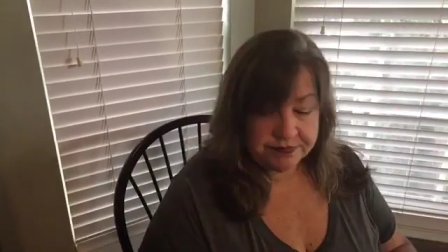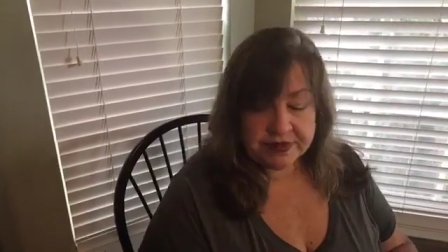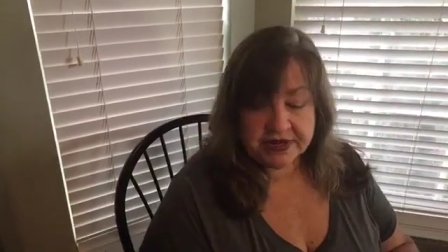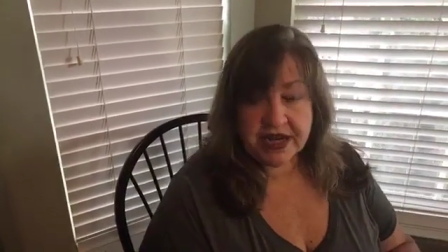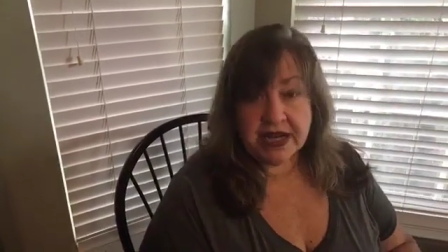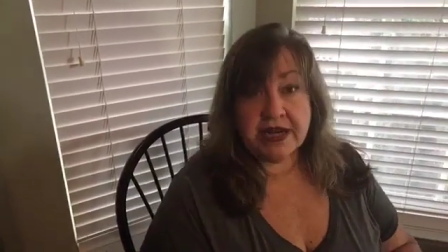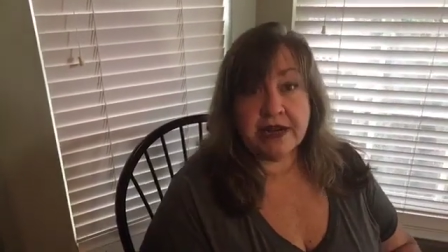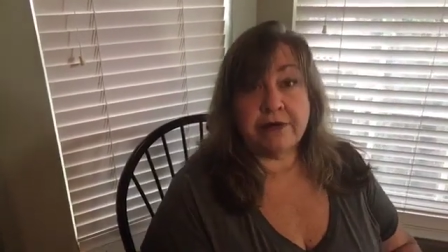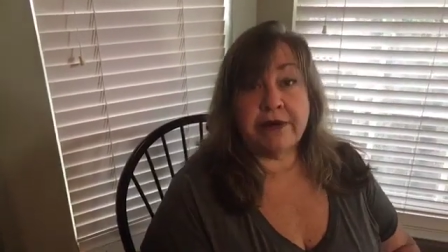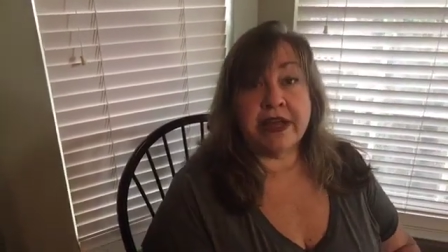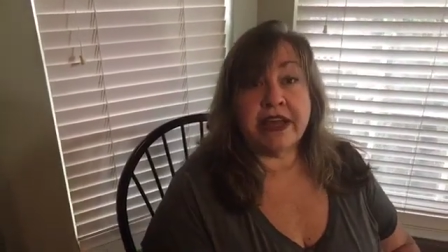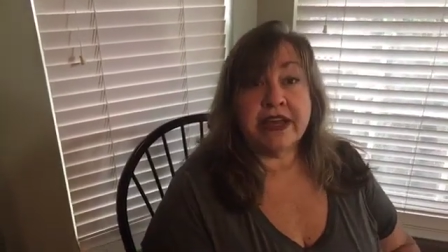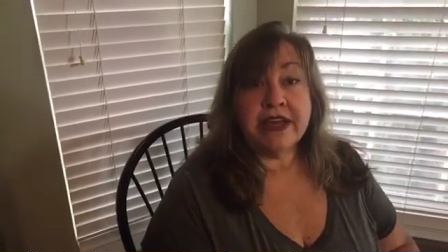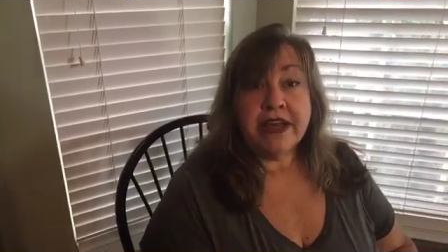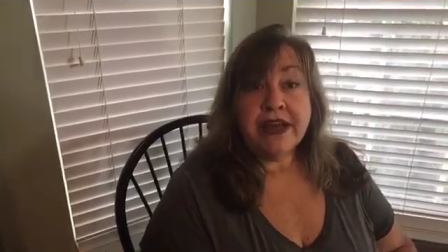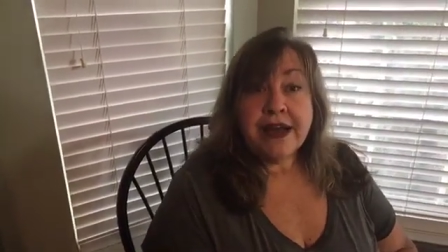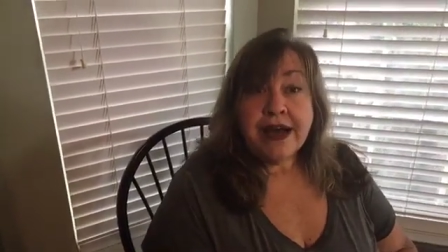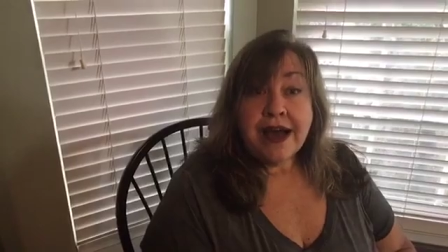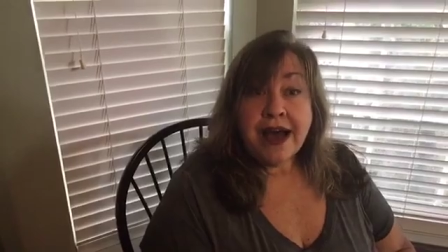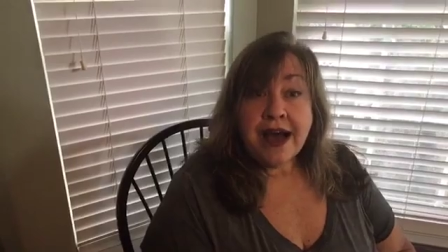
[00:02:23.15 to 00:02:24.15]
But anyway,
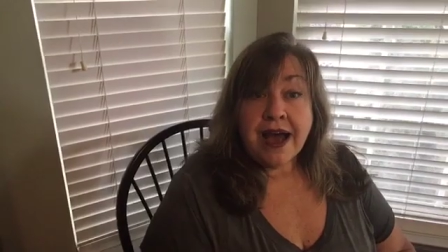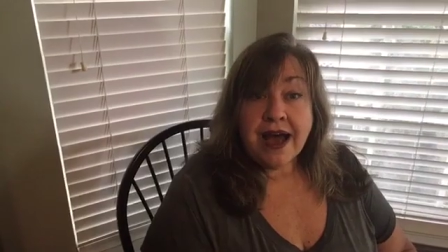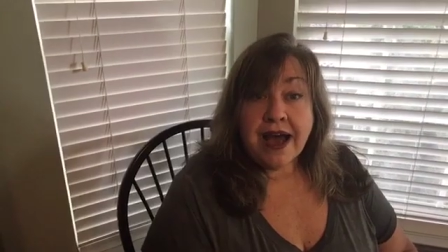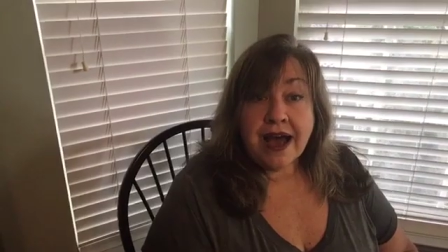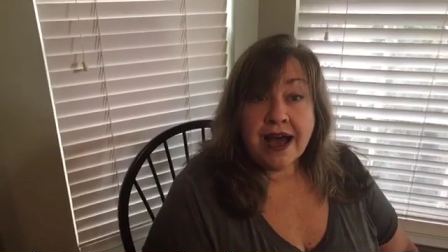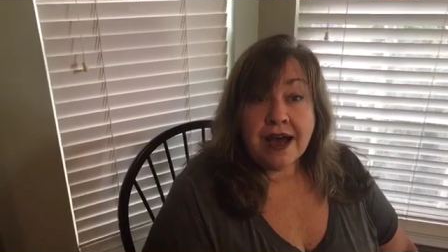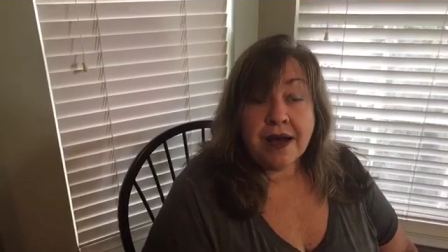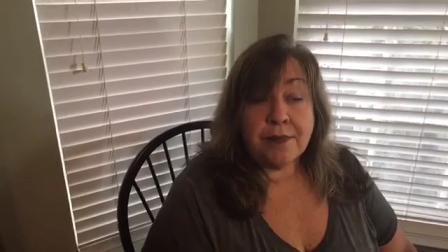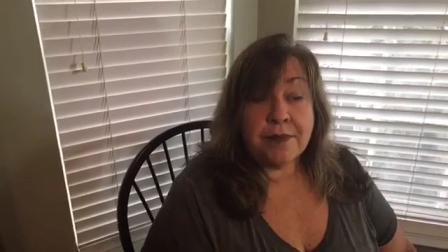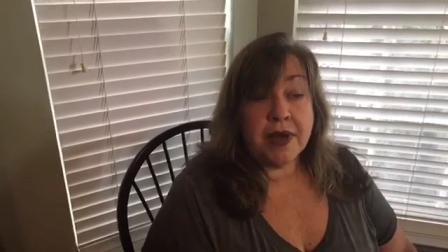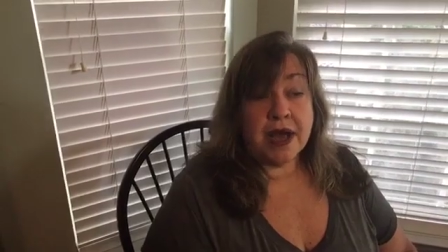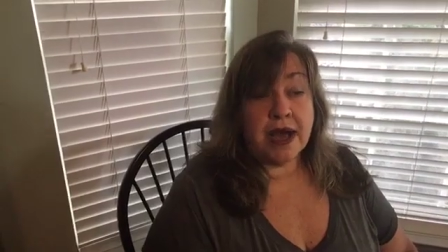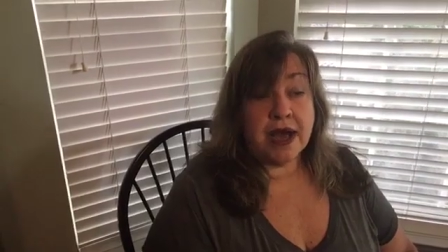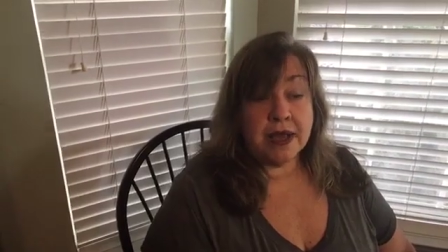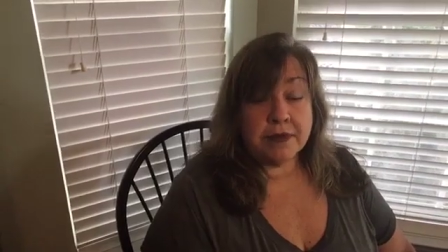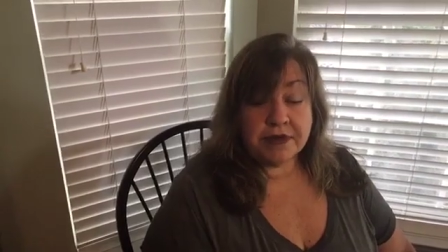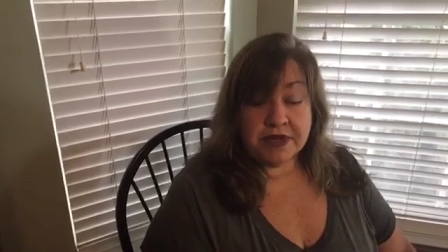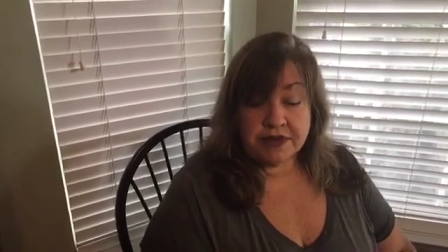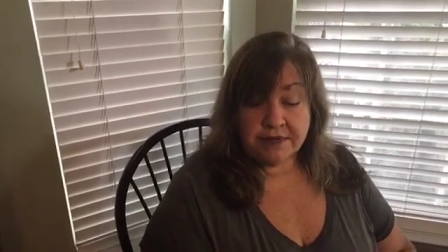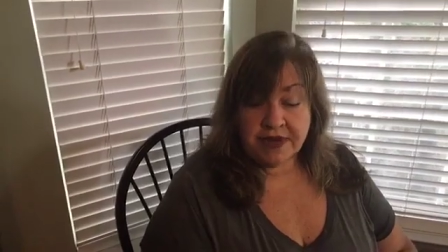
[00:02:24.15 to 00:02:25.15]
I'm
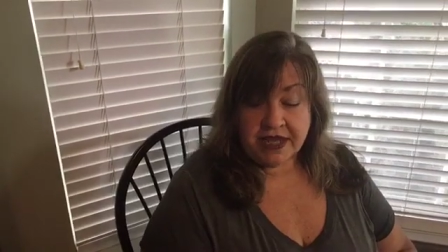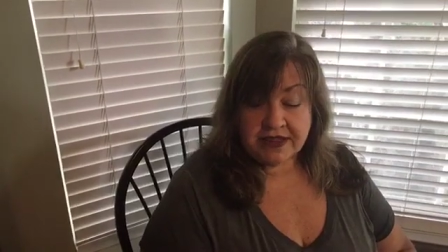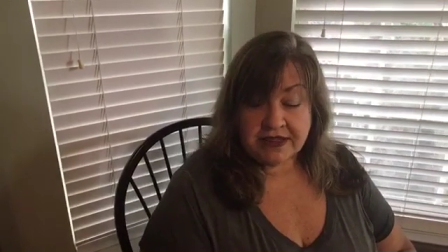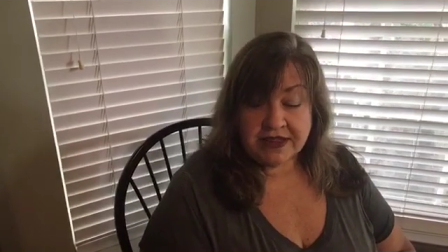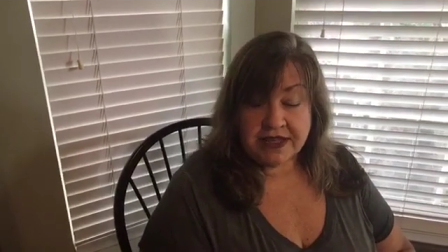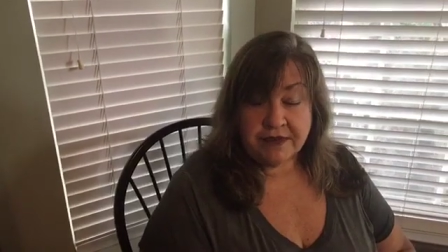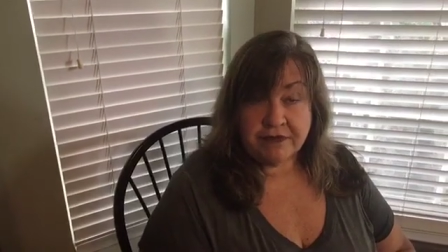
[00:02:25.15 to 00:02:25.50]
going to make